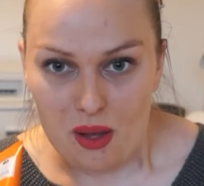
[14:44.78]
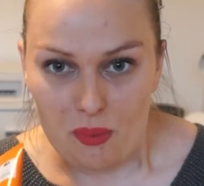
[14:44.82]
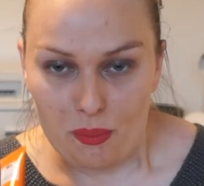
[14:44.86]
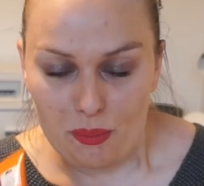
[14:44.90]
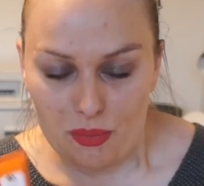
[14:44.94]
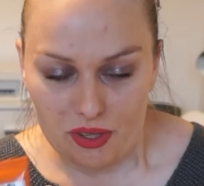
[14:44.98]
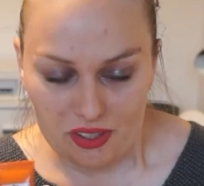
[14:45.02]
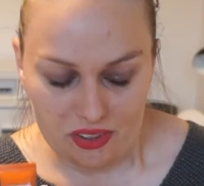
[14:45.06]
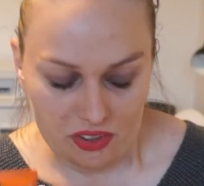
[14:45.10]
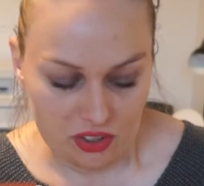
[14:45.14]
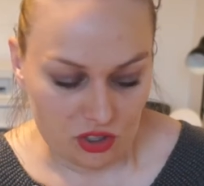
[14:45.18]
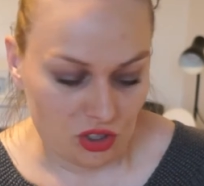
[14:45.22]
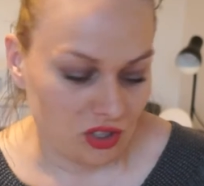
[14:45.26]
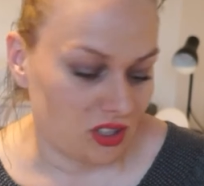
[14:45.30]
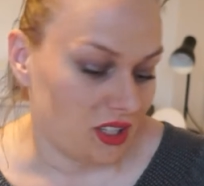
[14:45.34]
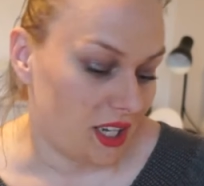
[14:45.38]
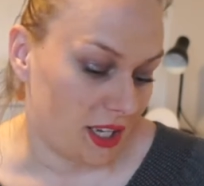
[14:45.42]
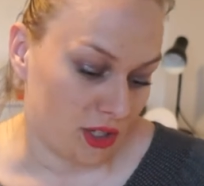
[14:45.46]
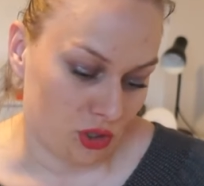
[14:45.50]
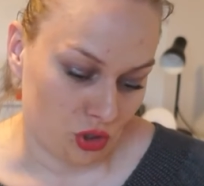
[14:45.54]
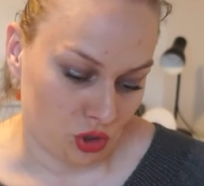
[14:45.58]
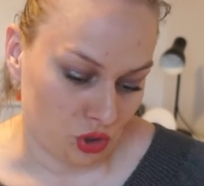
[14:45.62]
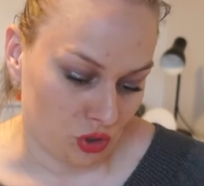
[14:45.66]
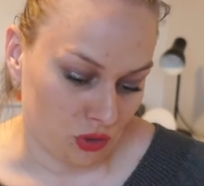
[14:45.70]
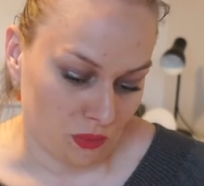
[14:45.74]
but
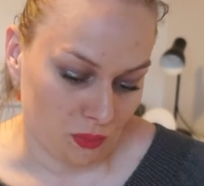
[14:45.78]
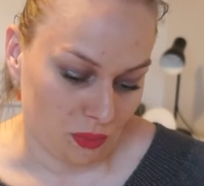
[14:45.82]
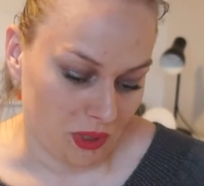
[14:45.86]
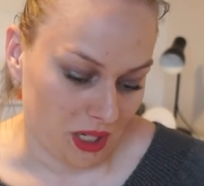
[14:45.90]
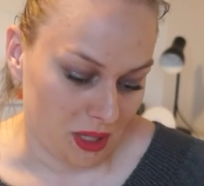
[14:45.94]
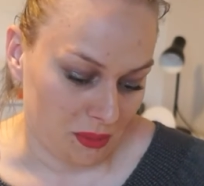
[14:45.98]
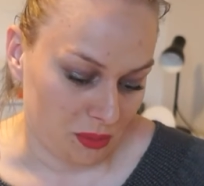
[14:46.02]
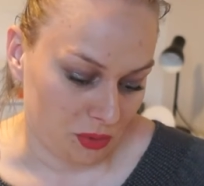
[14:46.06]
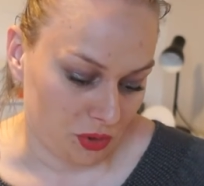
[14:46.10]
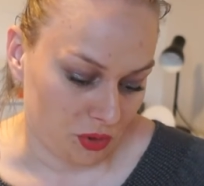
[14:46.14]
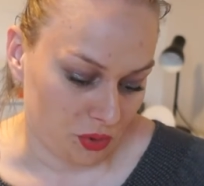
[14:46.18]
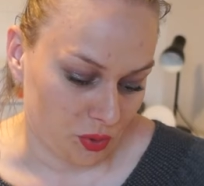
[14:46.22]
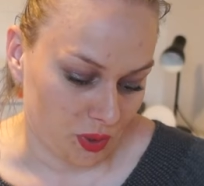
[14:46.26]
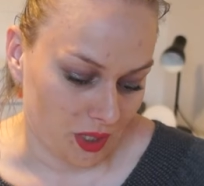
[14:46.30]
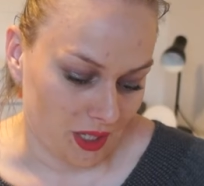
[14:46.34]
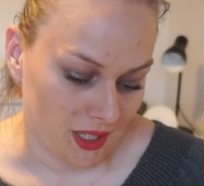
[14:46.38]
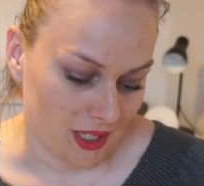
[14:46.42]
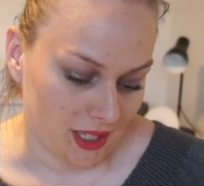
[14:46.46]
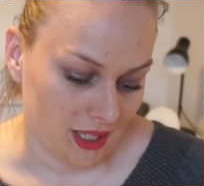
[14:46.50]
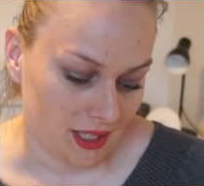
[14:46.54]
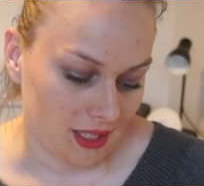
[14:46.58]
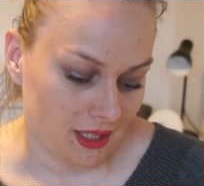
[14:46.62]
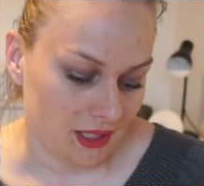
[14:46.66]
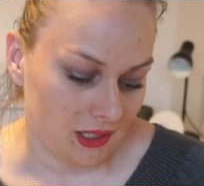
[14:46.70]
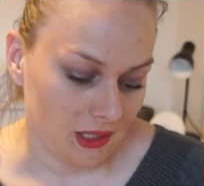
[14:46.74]
light shouldn't be able to get
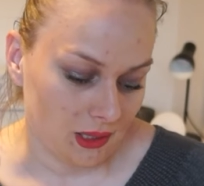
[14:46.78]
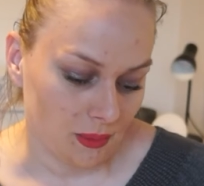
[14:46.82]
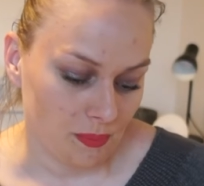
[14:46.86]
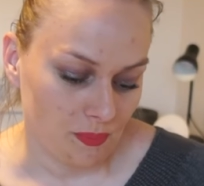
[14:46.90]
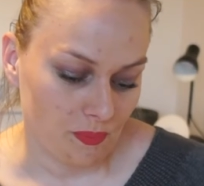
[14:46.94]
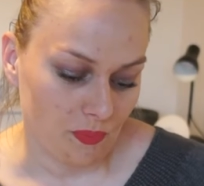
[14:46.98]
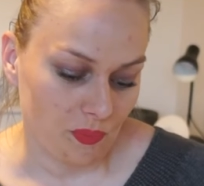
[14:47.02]
in it.